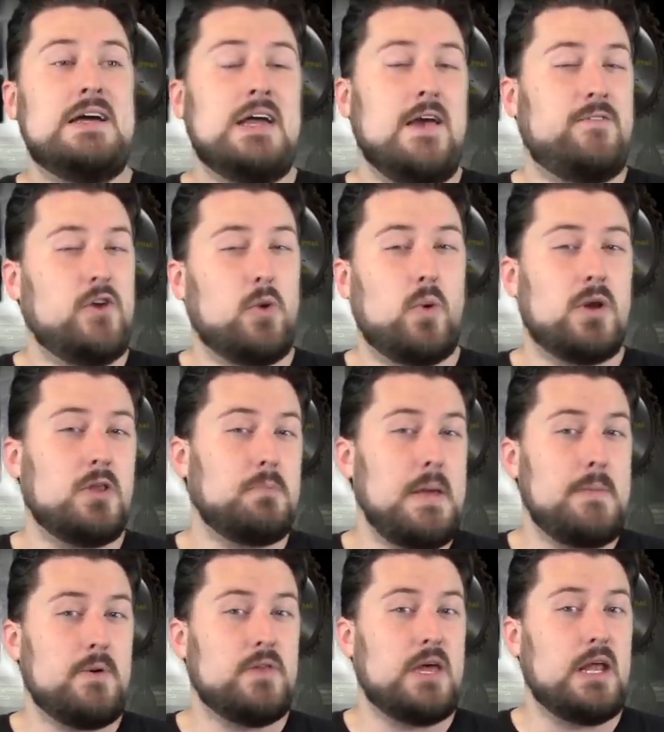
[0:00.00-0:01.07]
if you're one of the
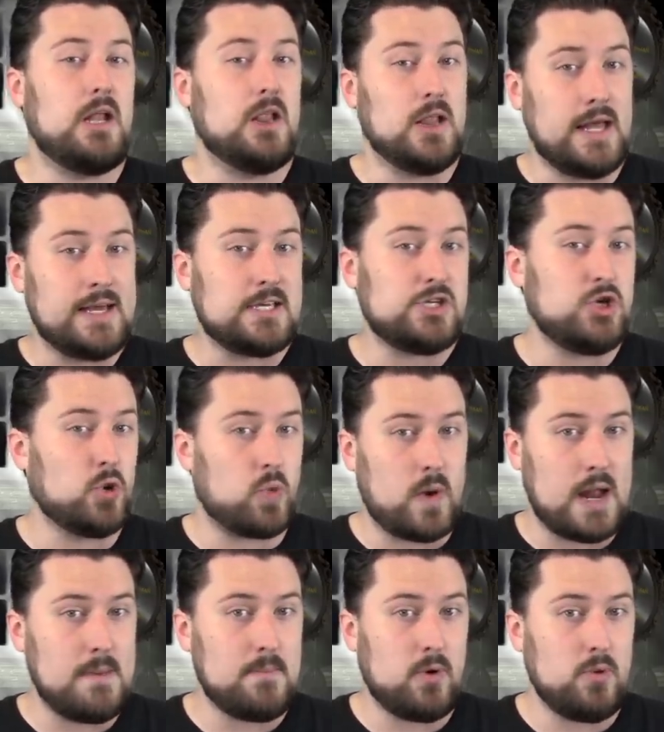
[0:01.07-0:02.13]
people that likes your
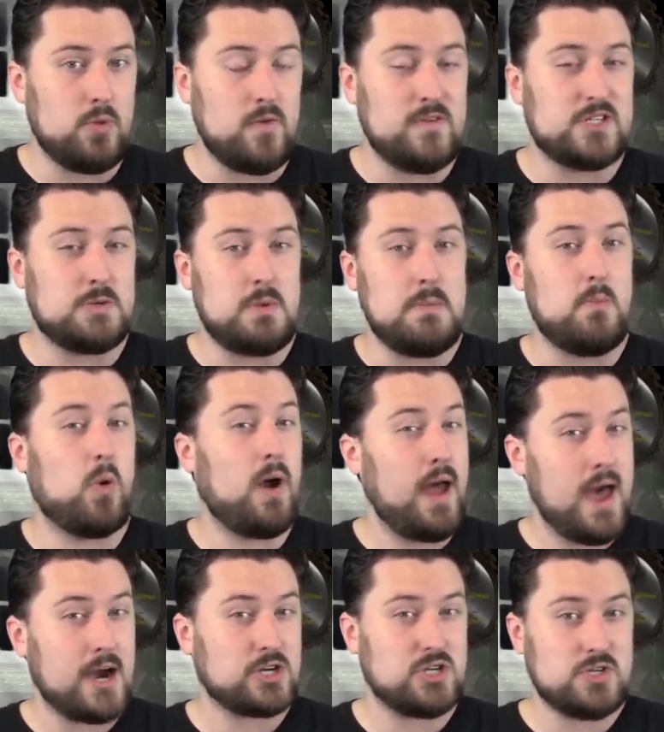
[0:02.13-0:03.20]
Rambo movies to be more
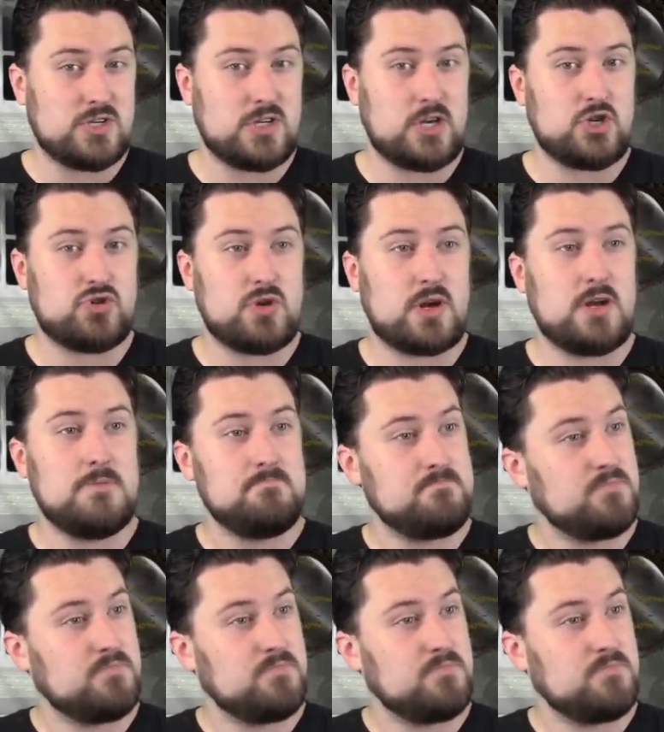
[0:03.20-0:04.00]
action-centric,